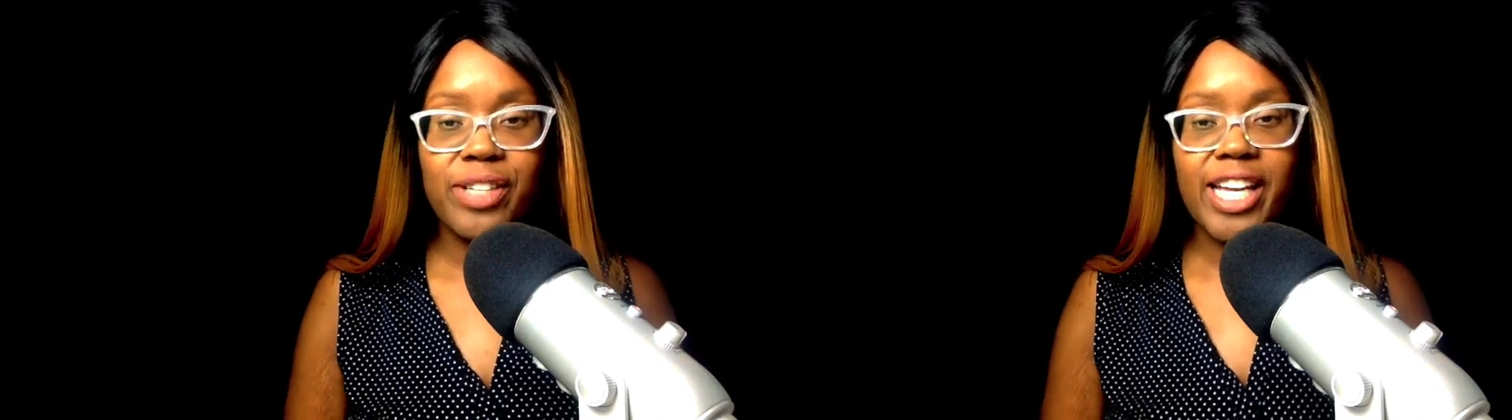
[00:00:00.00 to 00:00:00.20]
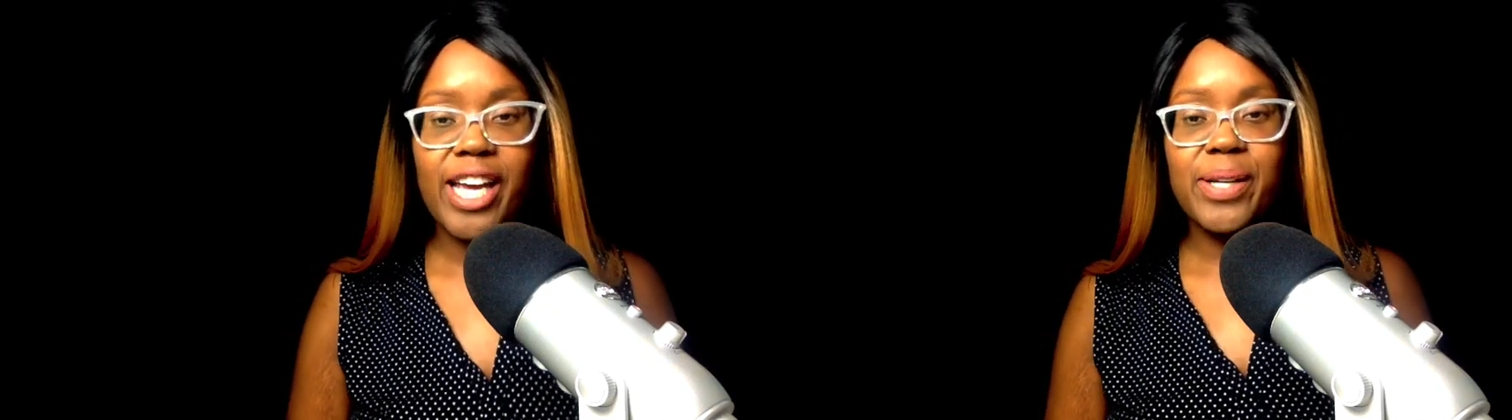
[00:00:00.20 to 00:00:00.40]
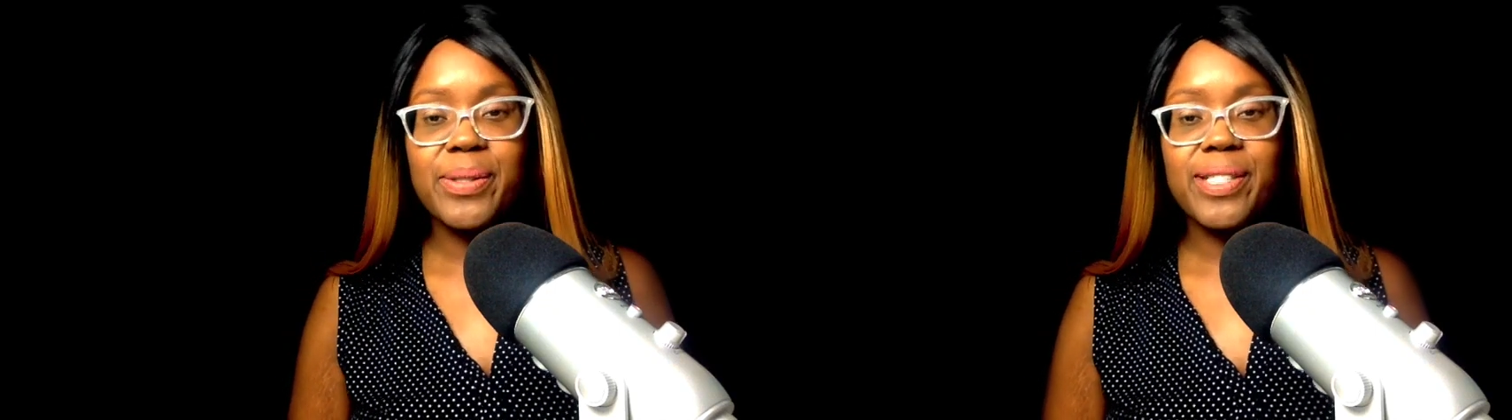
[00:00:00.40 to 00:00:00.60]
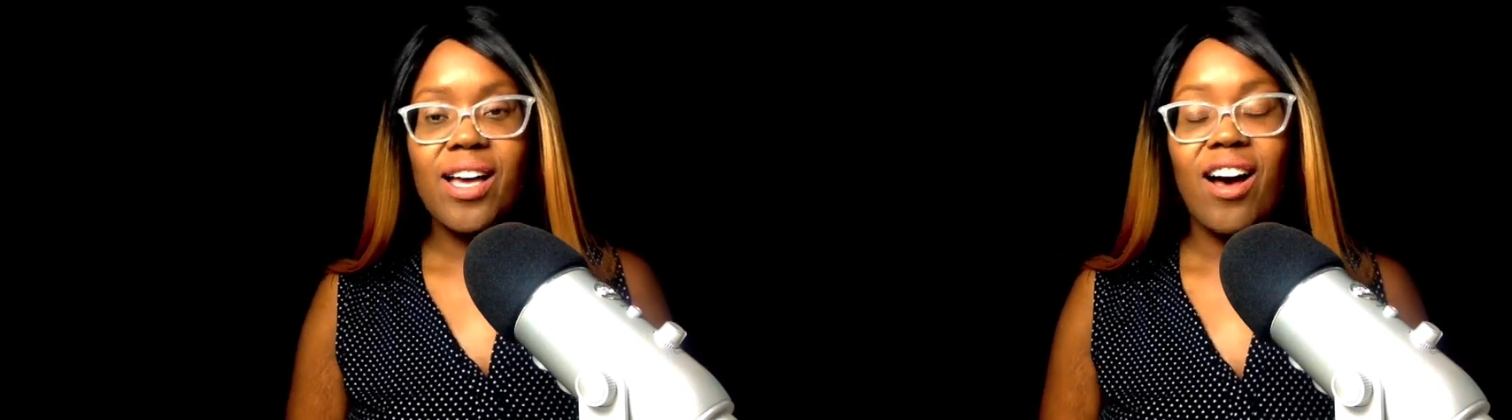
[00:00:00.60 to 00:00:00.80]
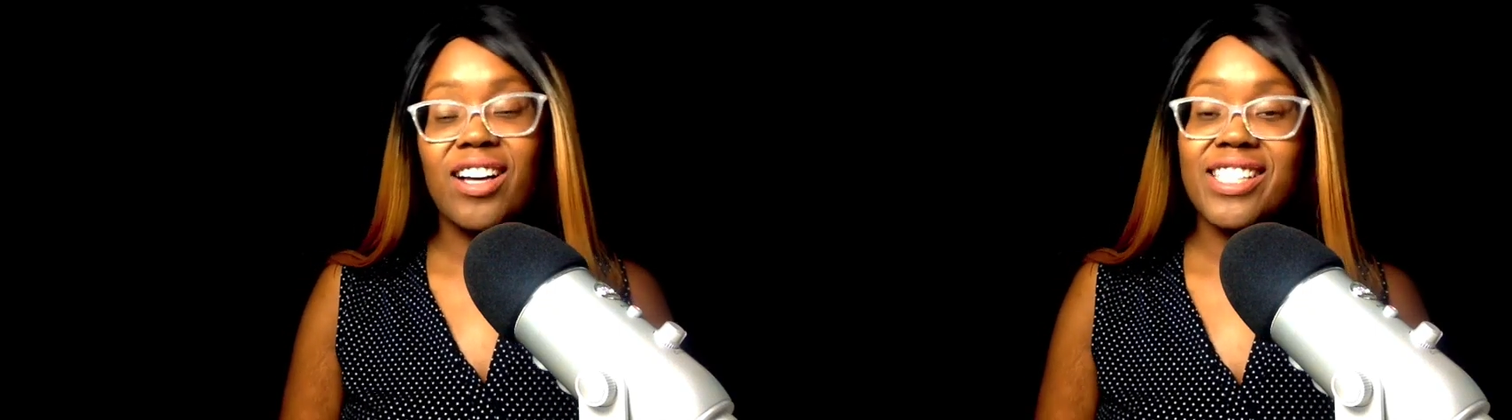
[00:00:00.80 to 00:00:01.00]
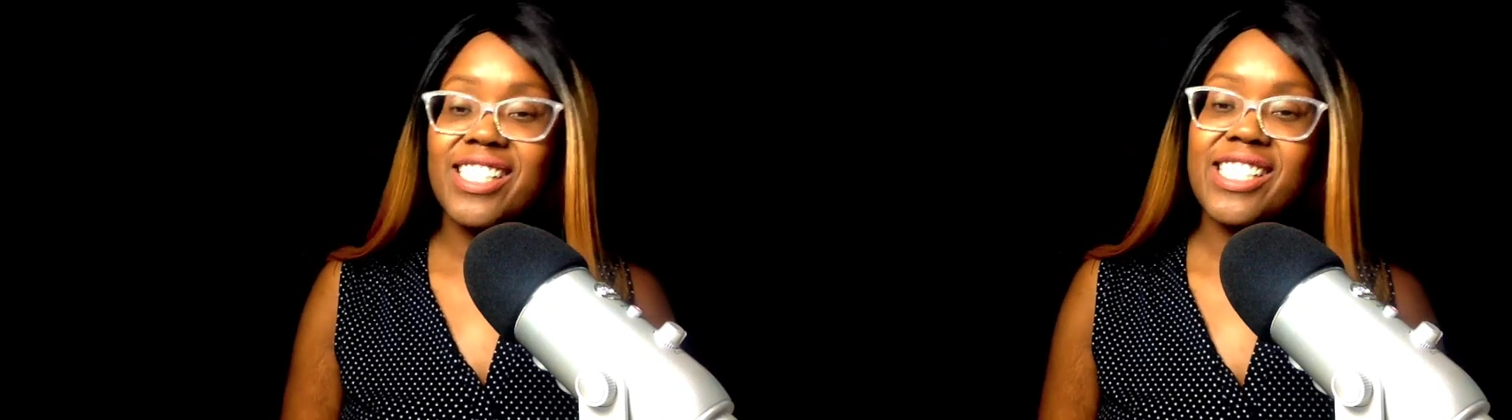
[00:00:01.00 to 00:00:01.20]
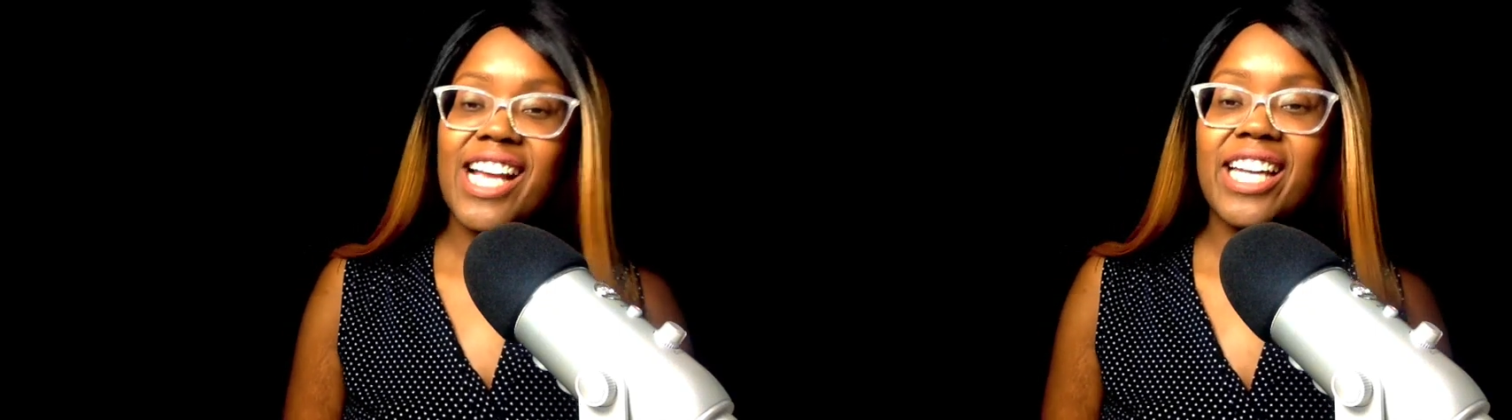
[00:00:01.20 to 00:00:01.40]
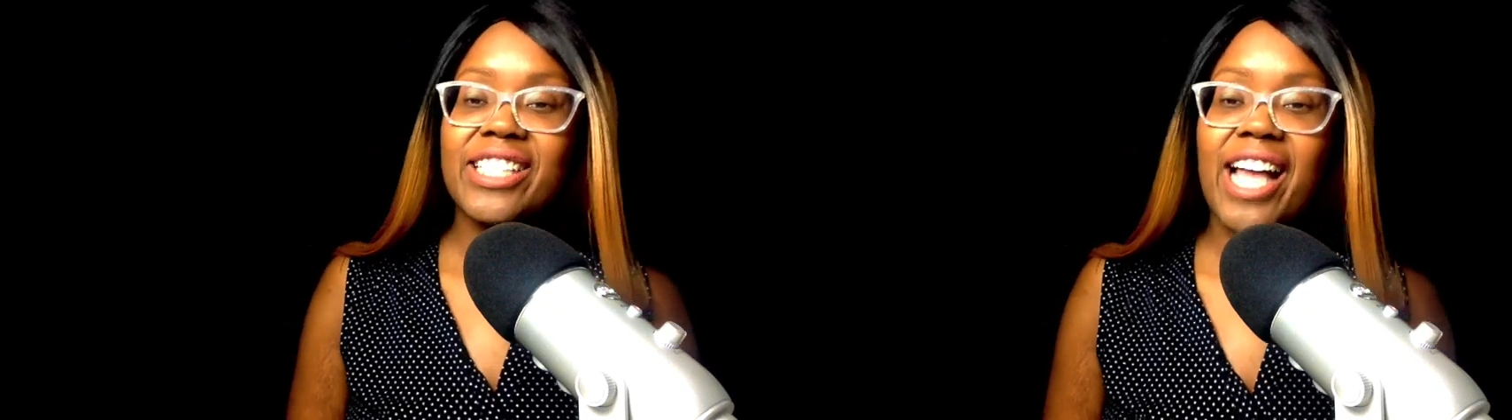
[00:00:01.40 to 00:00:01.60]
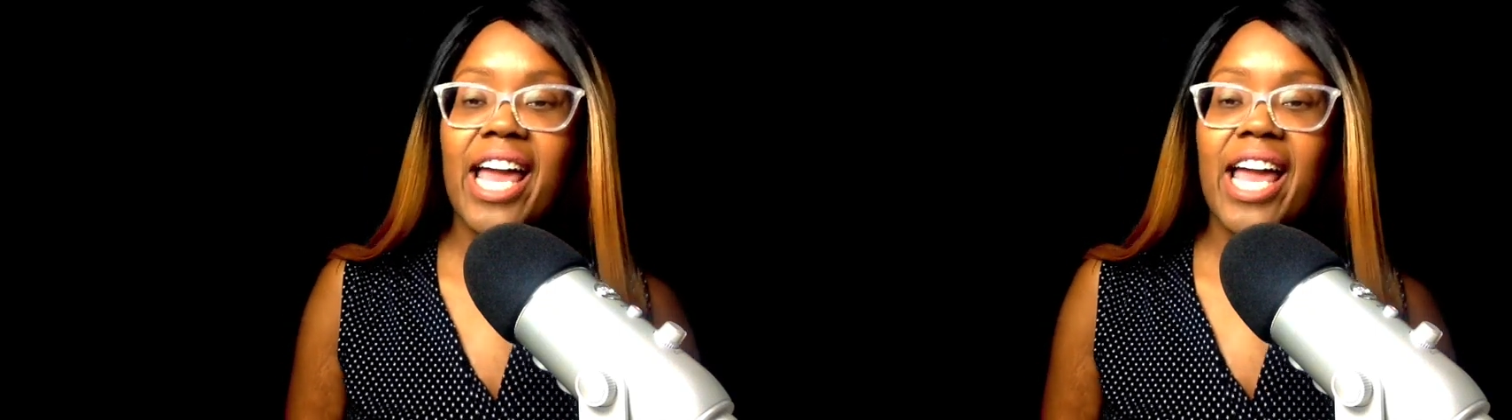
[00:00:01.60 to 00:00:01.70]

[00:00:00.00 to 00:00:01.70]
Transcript: videos on this channel,